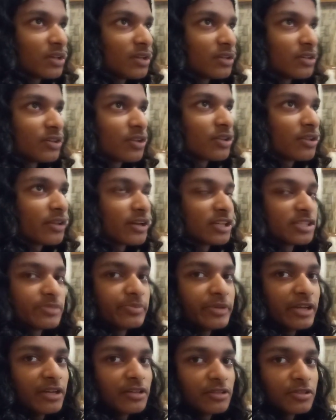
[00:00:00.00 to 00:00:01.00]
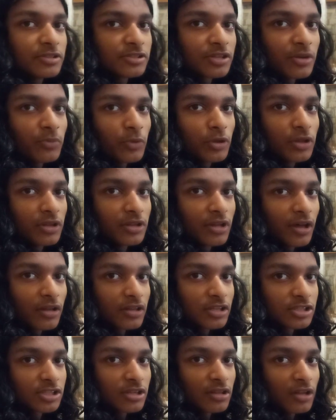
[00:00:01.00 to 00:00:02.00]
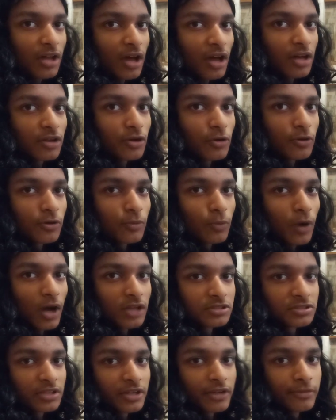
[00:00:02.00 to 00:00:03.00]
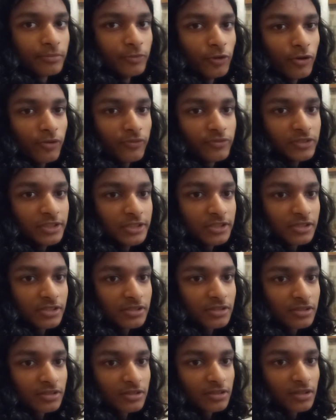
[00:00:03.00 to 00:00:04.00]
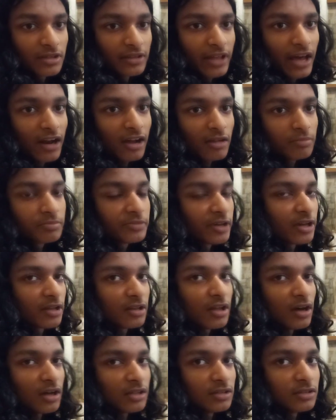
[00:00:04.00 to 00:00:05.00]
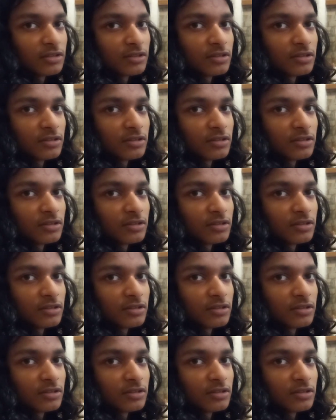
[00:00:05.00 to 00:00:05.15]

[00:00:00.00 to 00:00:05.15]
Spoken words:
you can like speak to someone in English a lot, or watch like movies. That helped me a lot.